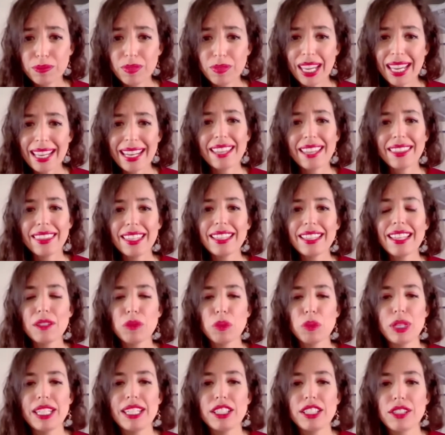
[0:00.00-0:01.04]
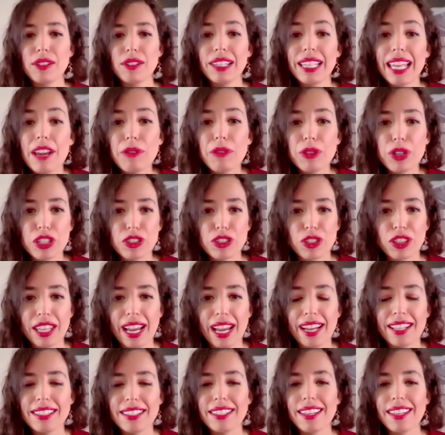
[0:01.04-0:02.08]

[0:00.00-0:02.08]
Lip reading: And I think that we need to leverage on that.